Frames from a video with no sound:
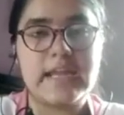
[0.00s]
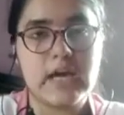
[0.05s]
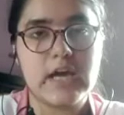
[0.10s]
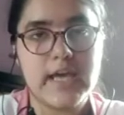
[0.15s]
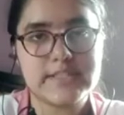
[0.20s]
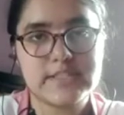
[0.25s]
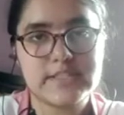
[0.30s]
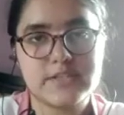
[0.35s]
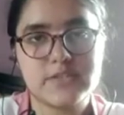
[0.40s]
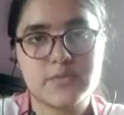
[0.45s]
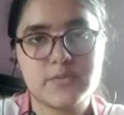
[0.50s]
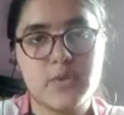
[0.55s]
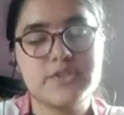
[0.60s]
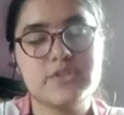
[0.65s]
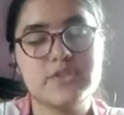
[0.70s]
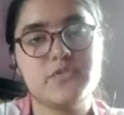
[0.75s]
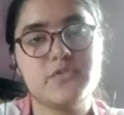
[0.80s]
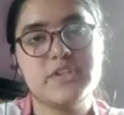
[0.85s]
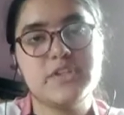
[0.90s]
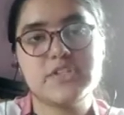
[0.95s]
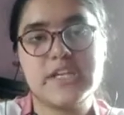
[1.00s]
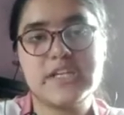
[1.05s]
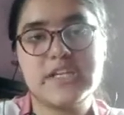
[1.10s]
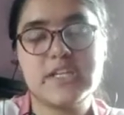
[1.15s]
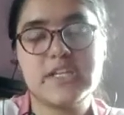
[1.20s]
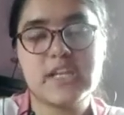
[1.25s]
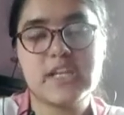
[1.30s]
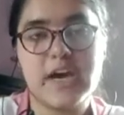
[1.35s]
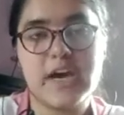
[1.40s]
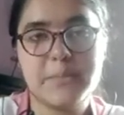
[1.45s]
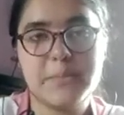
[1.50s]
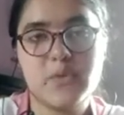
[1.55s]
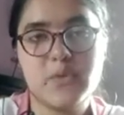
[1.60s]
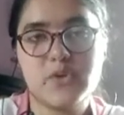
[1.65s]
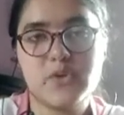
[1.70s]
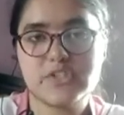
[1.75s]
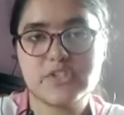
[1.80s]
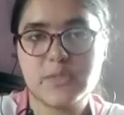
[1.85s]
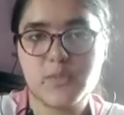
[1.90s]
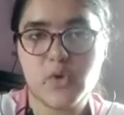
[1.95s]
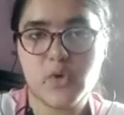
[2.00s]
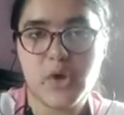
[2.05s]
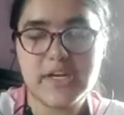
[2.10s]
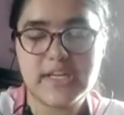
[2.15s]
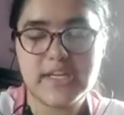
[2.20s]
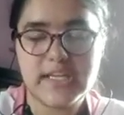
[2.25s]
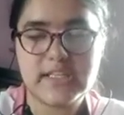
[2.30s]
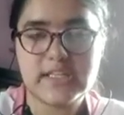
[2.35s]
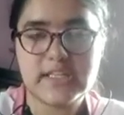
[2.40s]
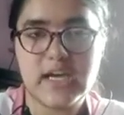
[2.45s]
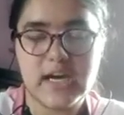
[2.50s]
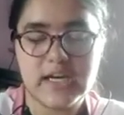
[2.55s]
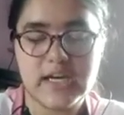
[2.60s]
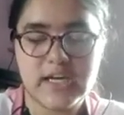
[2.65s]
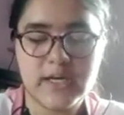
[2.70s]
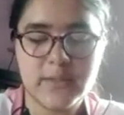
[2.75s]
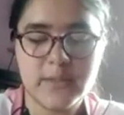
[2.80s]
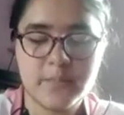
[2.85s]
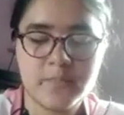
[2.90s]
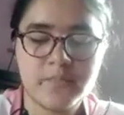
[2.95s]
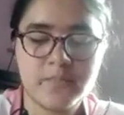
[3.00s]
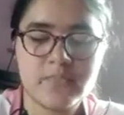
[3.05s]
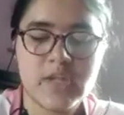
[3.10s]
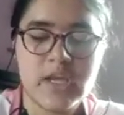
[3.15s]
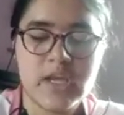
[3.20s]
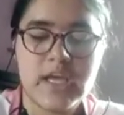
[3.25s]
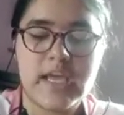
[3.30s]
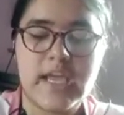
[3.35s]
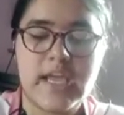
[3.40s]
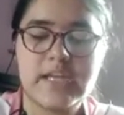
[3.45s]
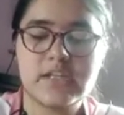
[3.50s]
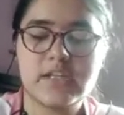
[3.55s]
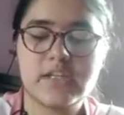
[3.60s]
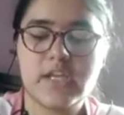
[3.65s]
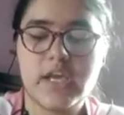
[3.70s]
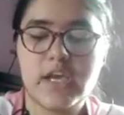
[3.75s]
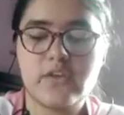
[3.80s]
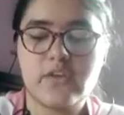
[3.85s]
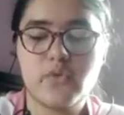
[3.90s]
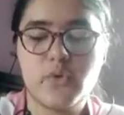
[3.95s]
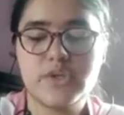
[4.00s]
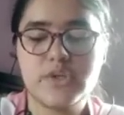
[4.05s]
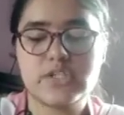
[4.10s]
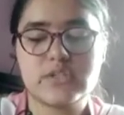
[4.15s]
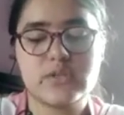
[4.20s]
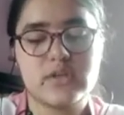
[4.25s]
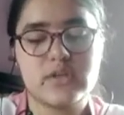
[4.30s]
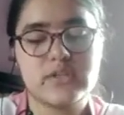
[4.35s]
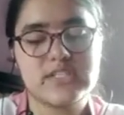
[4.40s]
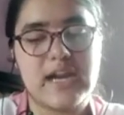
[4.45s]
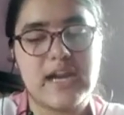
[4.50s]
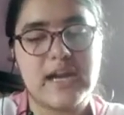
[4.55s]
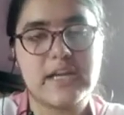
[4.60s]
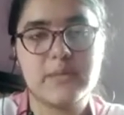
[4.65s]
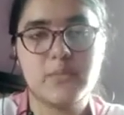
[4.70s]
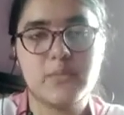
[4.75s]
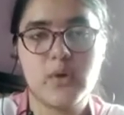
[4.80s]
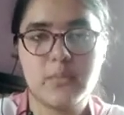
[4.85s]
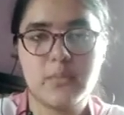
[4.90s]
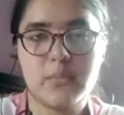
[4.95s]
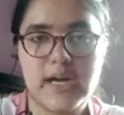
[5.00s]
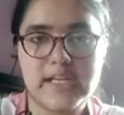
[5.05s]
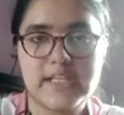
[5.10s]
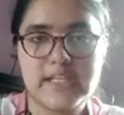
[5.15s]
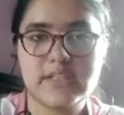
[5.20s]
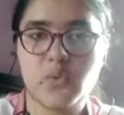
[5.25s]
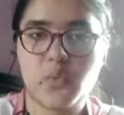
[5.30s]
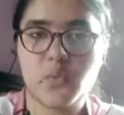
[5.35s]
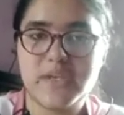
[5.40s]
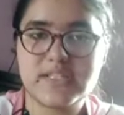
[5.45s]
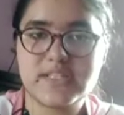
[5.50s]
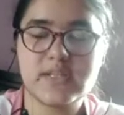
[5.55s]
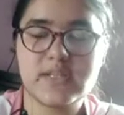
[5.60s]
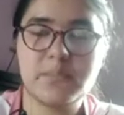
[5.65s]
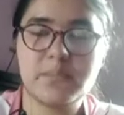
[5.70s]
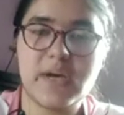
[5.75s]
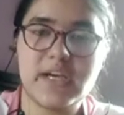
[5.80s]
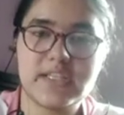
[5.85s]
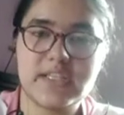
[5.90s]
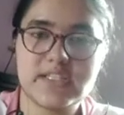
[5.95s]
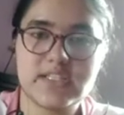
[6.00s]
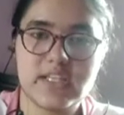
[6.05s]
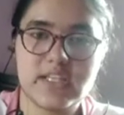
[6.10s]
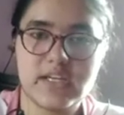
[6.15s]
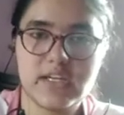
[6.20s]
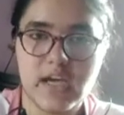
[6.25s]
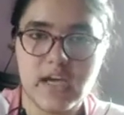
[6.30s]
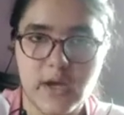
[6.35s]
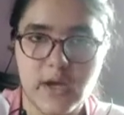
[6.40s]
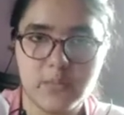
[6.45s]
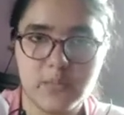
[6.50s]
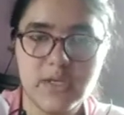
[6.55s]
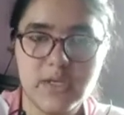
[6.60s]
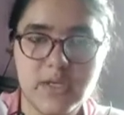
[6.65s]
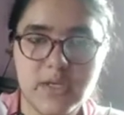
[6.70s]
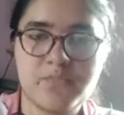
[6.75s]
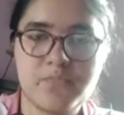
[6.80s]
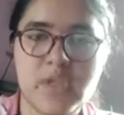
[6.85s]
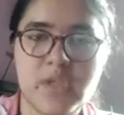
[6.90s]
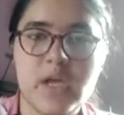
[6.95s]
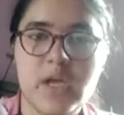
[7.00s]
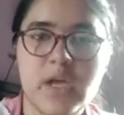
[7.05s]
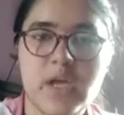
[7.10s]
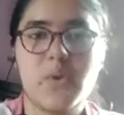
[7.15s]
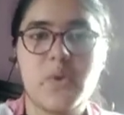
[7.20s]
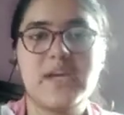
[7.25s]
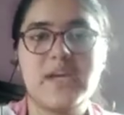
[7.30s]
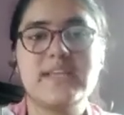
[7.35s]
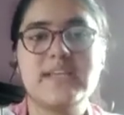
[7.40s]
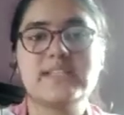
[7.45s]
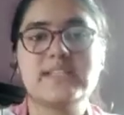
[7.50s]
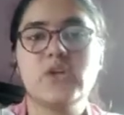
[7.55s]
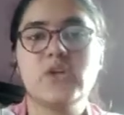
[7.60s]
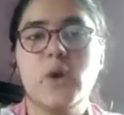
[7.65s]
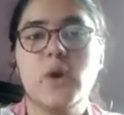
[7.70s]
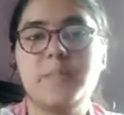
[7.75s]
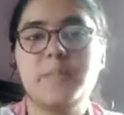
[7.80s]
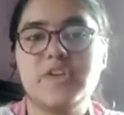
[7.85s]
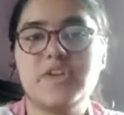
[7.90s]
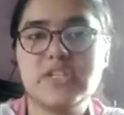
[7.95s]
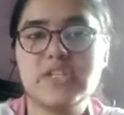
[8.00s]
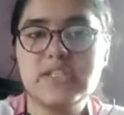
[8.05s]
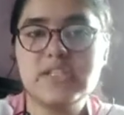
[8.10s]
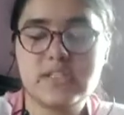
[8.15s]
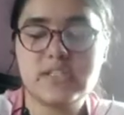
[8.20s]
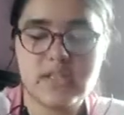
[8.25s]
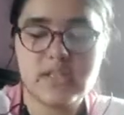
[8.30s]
as a response of which Indian Army was deployed in Dhaka Indian Air Force started bombarding the Western Pakistan Army, whereas an Operation